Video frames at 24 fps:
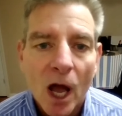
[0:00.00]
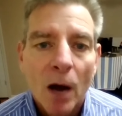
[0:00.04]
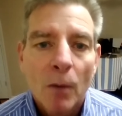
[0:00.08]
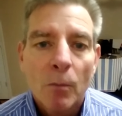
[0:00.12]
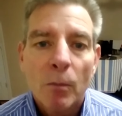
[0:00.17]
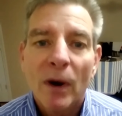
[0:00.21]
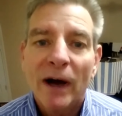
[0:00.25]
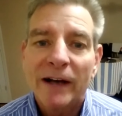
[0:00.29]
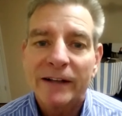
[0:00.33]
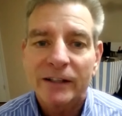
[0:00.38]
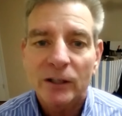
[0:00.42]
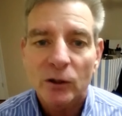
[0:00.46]

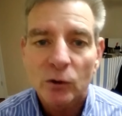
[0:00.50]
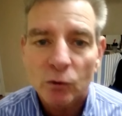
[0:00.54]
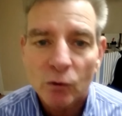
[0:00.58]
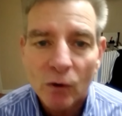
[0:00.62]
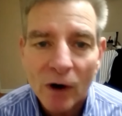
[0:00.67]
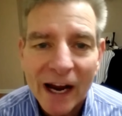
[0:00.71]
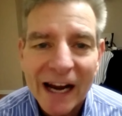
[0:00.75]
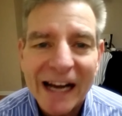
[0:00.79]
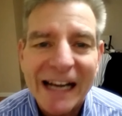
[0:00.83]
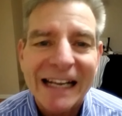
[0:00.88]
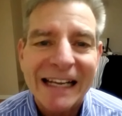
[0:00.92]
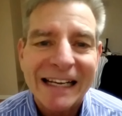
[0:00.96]
But the
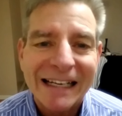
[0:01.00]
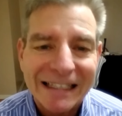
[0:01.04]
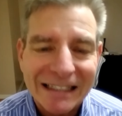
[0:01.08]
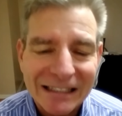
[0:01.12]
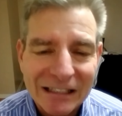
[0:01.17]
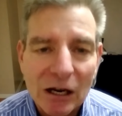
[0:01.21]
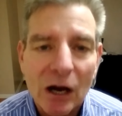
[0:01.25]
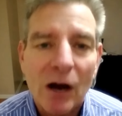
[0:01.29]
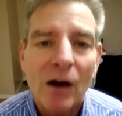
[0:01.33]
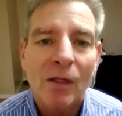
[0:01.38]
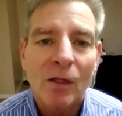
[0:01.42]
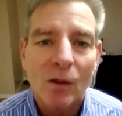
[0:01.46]
writing is
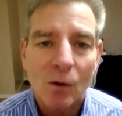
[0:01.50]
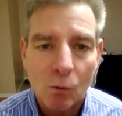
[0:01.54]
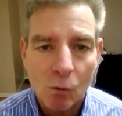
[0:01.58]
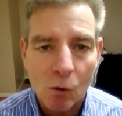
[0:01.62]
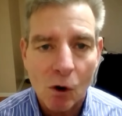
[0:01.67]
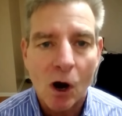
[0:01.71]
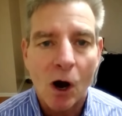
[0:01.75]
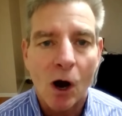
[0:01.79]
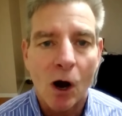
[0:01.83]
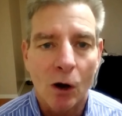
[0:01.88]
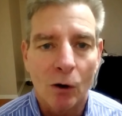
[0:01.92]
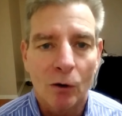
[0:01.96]
on the
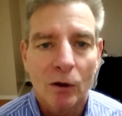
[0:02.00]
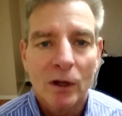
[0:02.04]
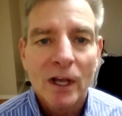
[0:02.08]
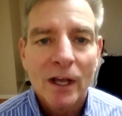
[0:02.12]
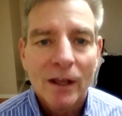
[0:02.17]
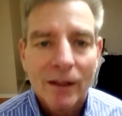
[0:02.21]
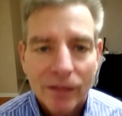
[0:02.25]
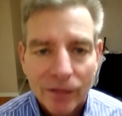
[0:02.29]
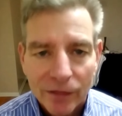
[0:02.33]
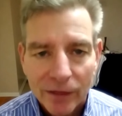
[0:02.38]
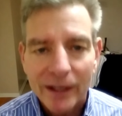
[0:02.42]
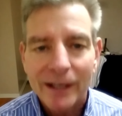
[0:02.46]
wall.
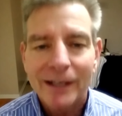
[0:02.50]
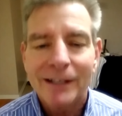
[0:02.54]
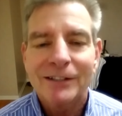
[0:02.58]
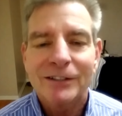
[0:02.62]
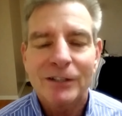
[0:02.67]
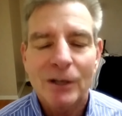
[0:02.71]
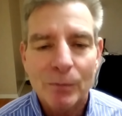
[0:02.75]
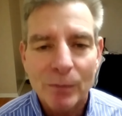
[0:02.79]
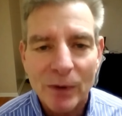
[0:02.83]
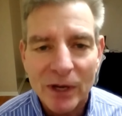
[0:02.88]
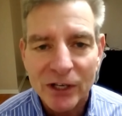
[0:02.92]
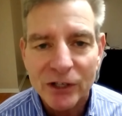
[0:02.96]
Things
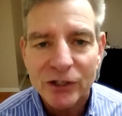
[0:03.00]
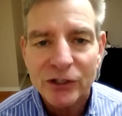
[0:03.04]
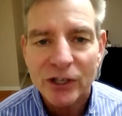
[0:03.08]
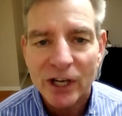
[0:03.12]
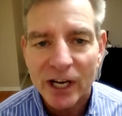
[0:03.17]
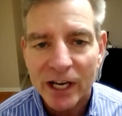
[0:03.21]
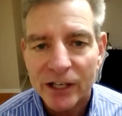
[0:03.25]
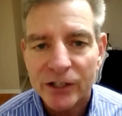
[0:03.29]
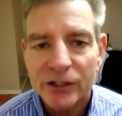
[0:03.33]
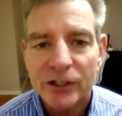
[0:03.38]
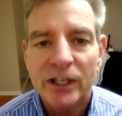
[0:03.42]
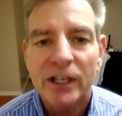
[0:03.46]
have been
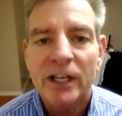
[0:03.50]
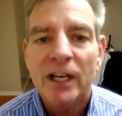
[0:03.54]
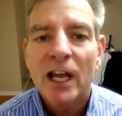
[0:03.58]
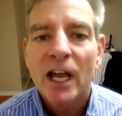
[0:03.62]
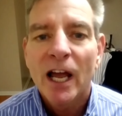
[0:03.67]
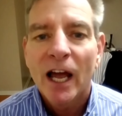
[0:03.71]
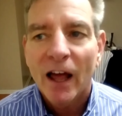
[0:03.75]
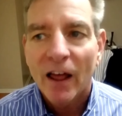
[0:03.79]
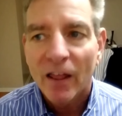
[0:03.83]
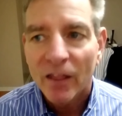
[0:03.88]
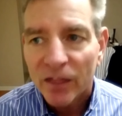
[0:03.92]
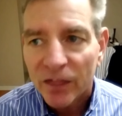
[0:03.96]
changing,
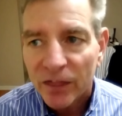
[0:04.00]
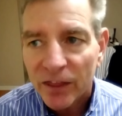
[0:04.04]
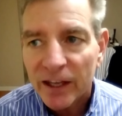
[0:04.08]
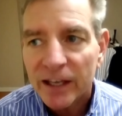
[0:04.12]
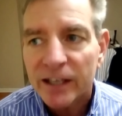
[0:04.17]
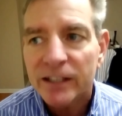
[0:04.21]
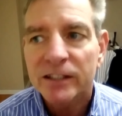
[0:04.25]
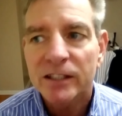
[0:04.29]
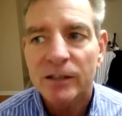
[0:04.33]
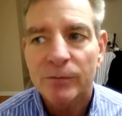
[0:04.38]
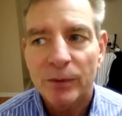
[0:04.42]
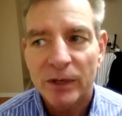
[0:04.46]
and
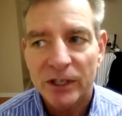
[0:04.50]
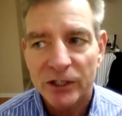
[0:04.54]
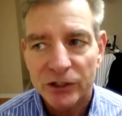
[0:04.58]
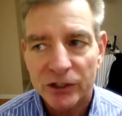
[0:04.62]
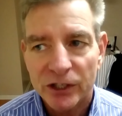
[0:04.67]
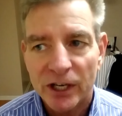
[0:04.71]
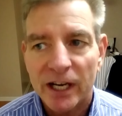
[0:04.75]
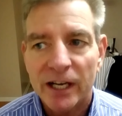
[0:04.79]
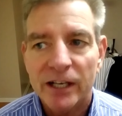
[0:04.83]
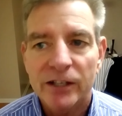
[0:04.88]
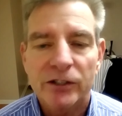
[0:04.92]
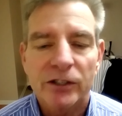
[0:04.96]
things have been
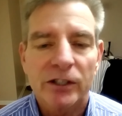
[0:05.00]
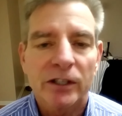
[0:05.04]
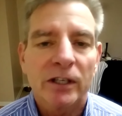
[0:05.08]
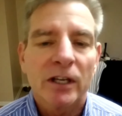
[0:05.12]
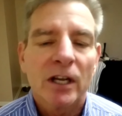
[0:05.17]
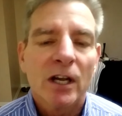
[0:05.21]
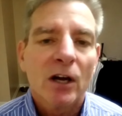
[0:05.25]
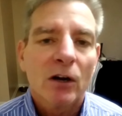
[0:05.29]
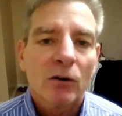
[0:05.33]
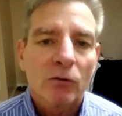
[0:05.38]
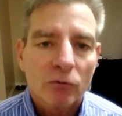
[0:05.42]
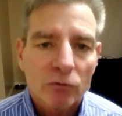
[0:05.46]
changing
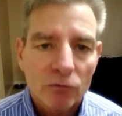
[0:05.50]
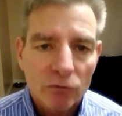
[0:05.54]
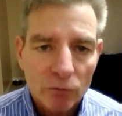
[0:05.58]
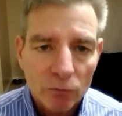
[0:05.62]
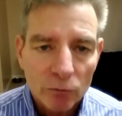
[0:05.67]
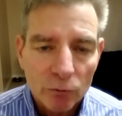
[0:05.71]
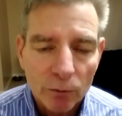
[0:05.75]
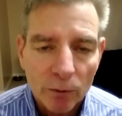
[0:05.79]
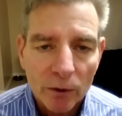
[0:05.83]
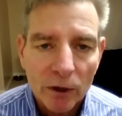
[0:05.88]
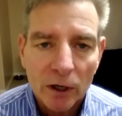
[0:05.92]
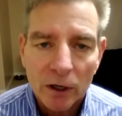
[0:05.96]

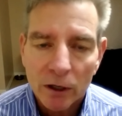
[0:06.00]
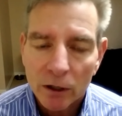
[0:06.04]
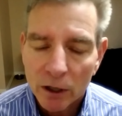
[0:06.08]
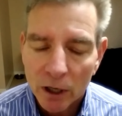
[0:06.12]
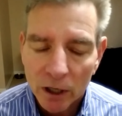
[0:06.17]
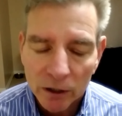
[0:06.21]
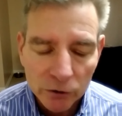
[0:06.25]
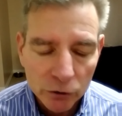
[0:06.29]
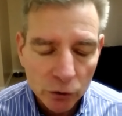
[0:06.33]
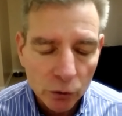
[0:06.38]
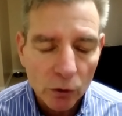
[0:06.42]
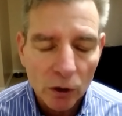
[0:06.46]

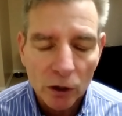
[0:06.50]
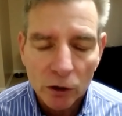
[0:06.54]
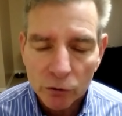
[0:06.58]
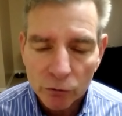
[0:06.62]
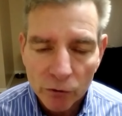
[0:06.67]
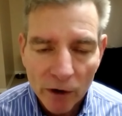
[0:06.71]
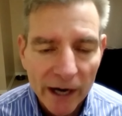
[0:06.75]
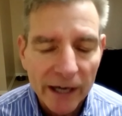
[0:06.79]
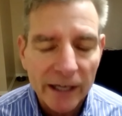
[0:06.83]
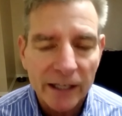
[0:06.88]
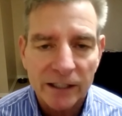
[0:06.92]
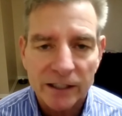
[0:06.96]
to a
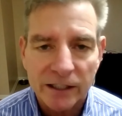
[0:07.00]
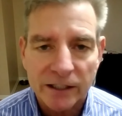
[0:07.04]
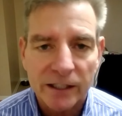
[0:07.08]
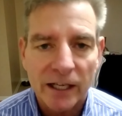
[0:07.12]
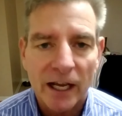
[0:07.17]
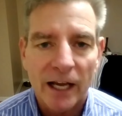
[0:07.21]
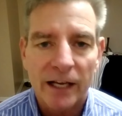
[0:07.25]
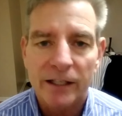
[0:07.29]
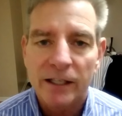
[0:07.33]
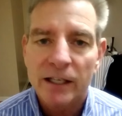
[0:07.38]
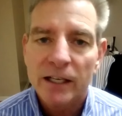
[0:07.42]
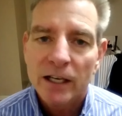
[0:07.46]
great
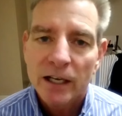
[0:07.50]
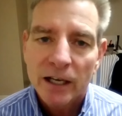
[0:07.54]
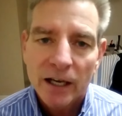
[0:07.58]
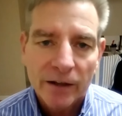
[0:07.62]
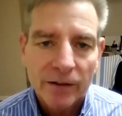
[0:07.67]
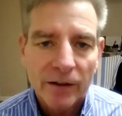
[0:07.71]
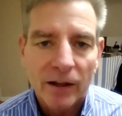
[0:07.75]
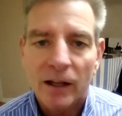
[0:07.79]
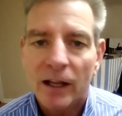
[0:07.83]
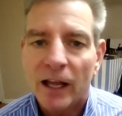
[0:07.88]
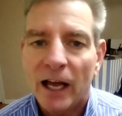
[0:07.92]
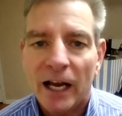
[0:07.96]
extent
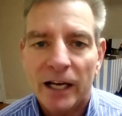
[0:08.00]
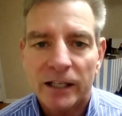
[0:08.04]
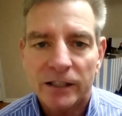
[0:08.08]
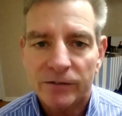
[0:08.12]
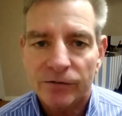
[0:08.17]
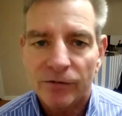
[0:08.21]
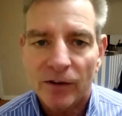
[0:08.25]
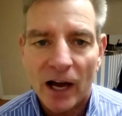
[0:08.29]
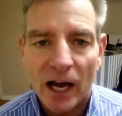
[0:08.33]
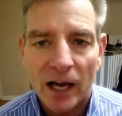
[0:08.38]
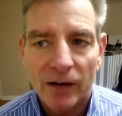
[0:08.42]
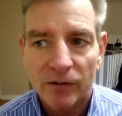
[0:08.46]
in the last
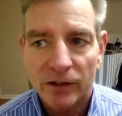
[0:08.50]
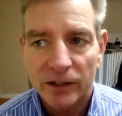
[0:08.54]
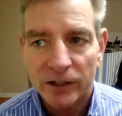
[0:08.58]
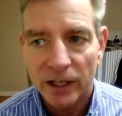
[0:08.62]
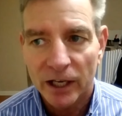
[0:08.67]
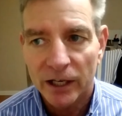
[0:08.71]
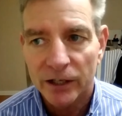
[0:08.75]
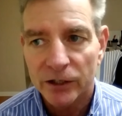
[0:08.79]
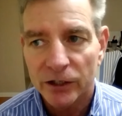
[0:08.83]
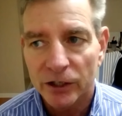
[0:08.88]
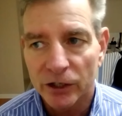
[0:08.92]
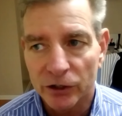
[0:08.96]
5 and
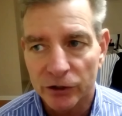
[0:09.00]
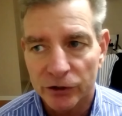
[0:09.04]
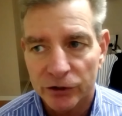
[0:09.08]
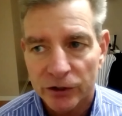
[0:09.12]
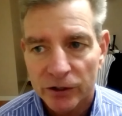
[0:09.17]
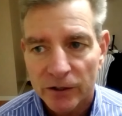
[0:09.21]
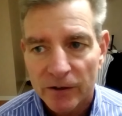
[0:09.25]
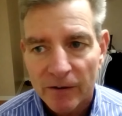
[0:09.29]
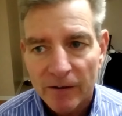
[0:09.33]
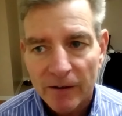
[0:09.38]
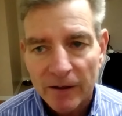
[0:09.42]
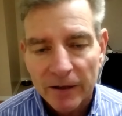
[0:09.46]
10 years.
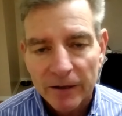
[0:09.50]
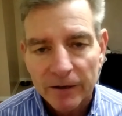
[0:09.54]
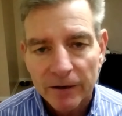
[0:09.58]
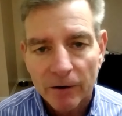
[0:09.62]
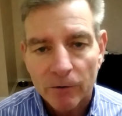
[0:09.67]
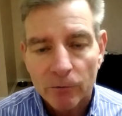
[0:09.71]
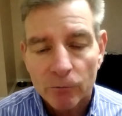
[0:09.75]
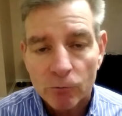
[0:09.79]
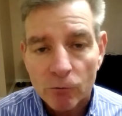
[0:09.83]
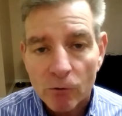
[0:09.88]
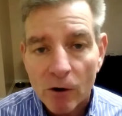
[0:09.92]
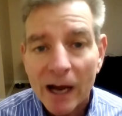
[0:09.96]

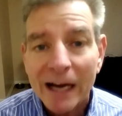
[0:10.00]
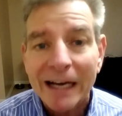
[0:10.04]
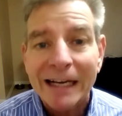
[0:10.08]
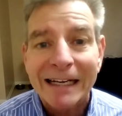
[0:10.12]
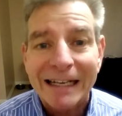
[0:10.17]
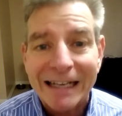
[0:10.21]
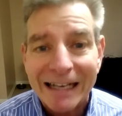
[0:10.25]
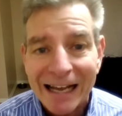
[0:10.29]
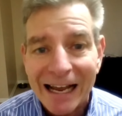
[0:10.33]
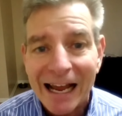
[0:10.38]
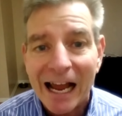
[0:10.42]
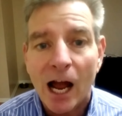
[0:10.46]
Right
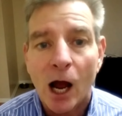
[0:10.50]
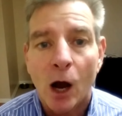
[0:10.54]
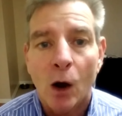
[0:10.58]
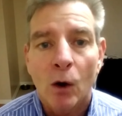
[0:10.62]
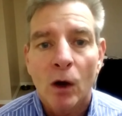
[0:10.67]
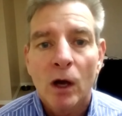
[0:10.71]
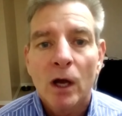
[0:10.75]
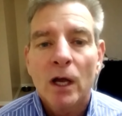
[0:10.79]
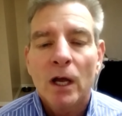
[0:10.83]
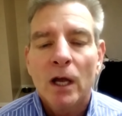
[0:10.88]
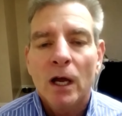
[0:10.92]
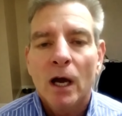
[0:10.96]
now,